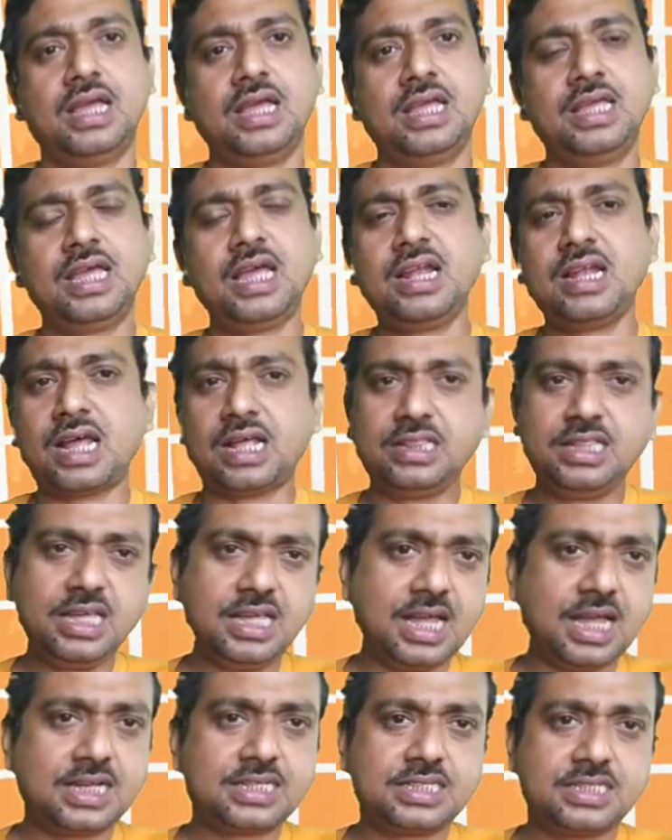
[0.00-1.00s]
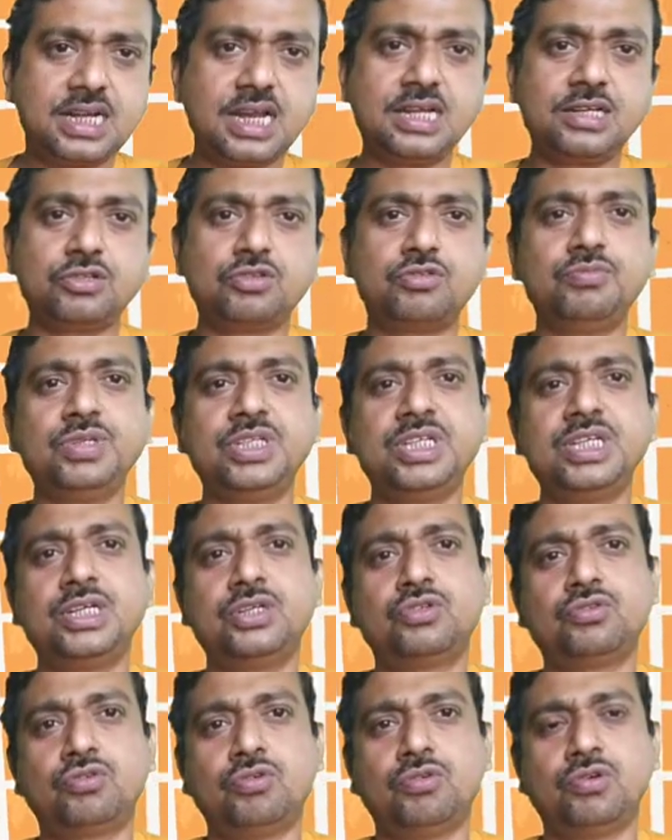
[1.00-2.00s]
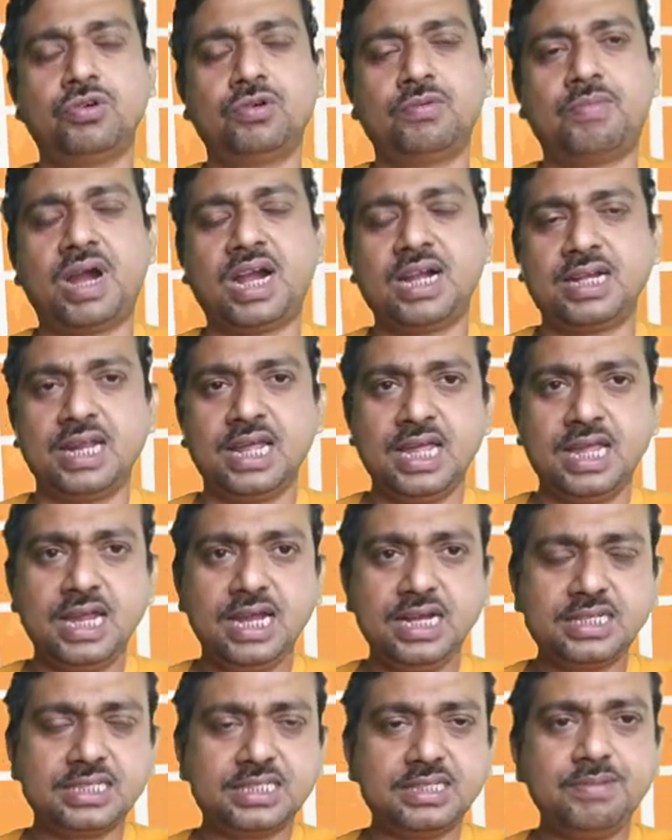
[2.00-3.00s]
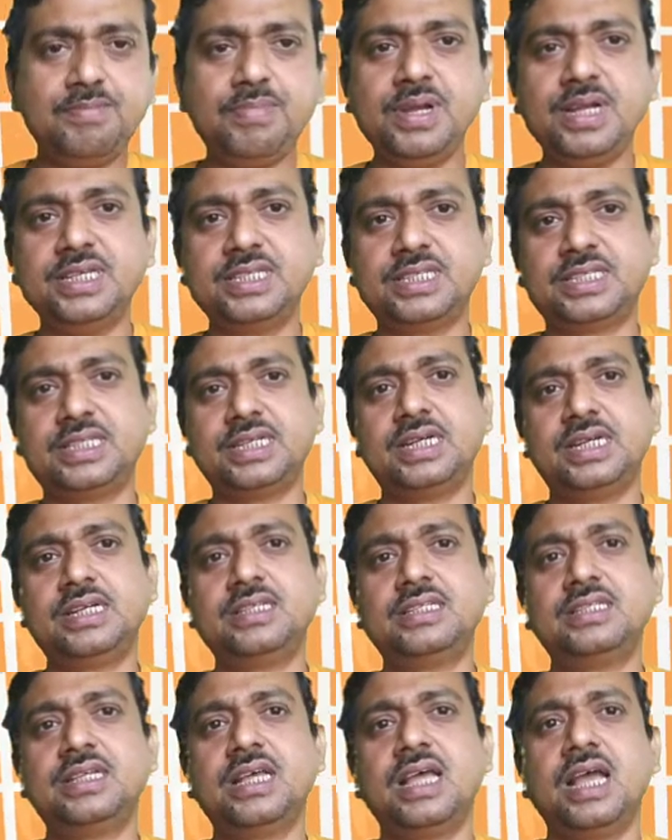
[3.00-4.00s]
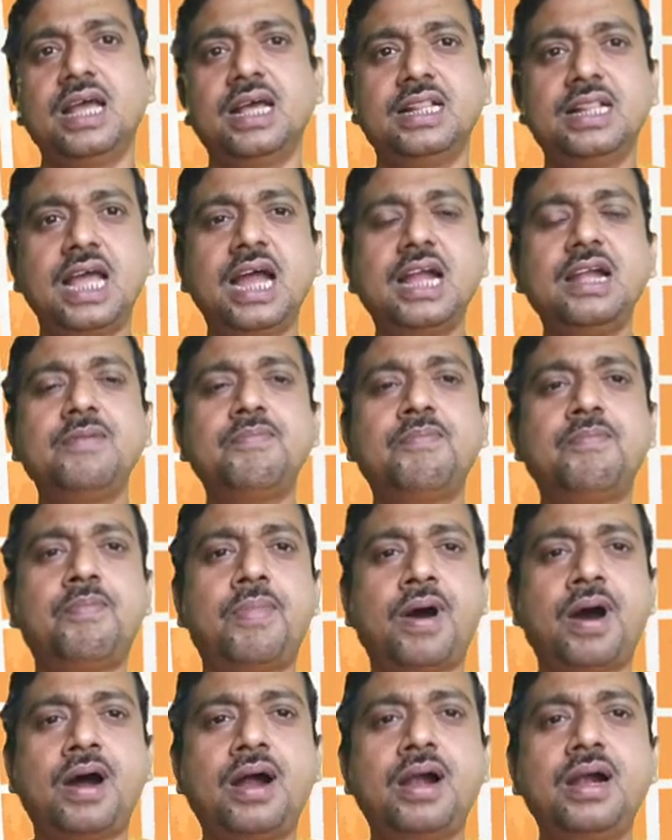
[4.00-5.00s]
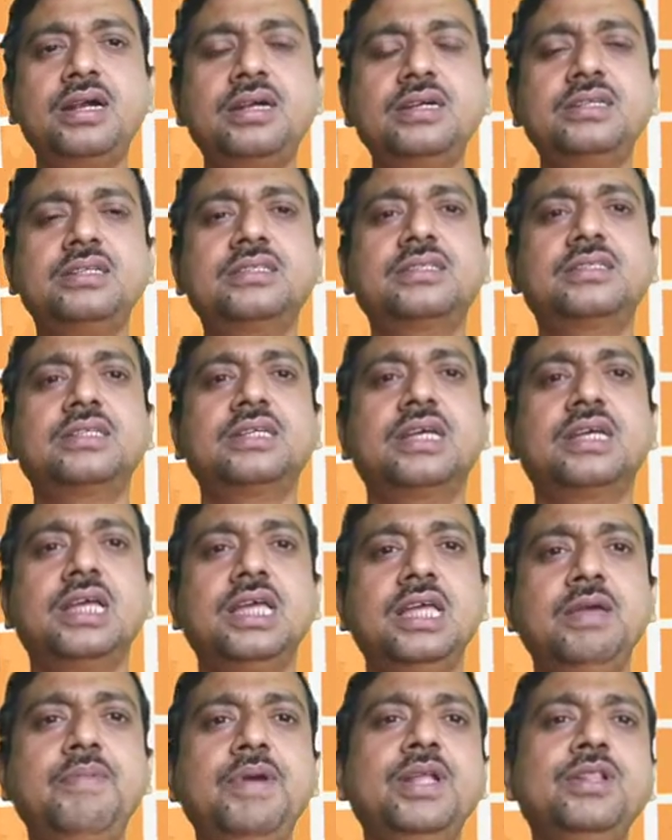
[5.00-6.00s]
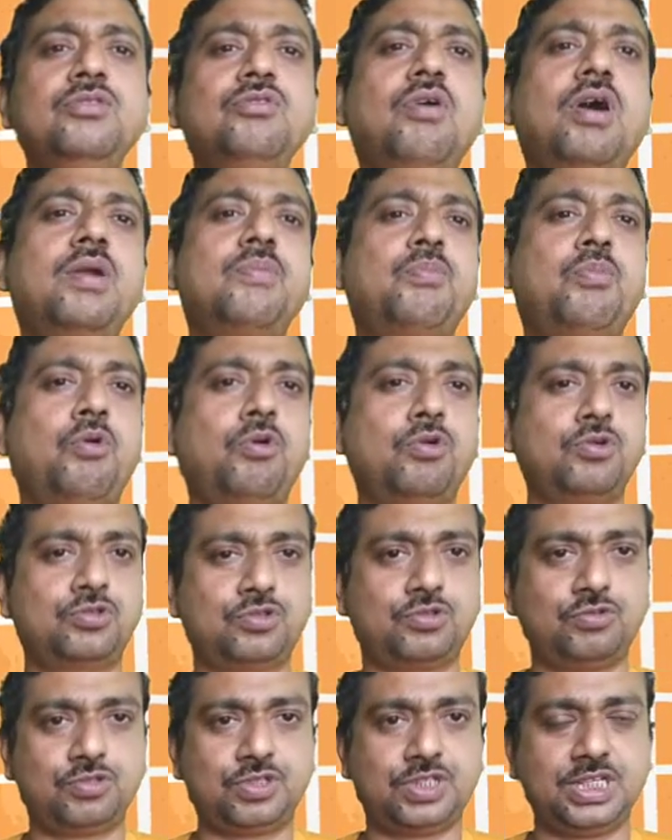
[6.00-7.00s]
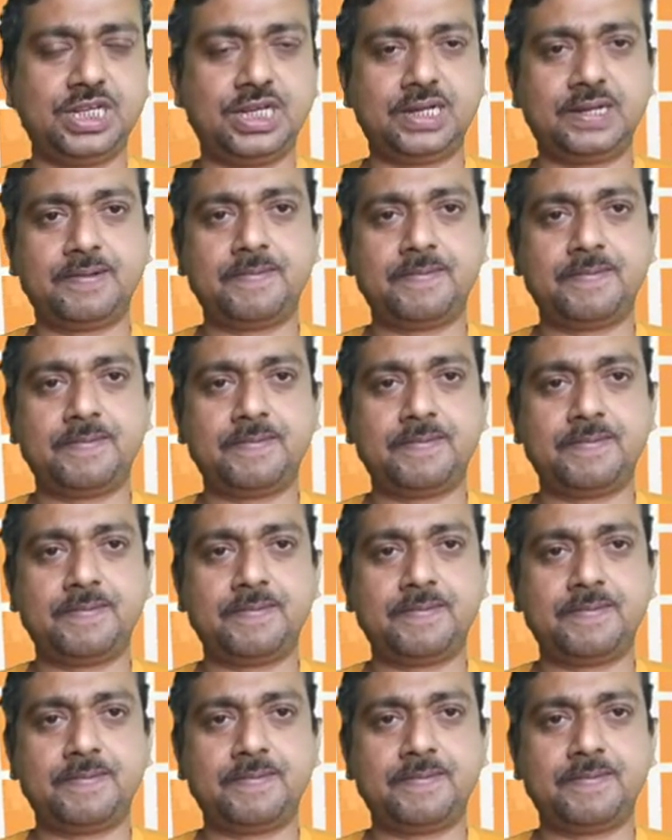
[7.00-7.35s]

Here nothing extra has to be told, but it simply states that birds, even though are forced to sing,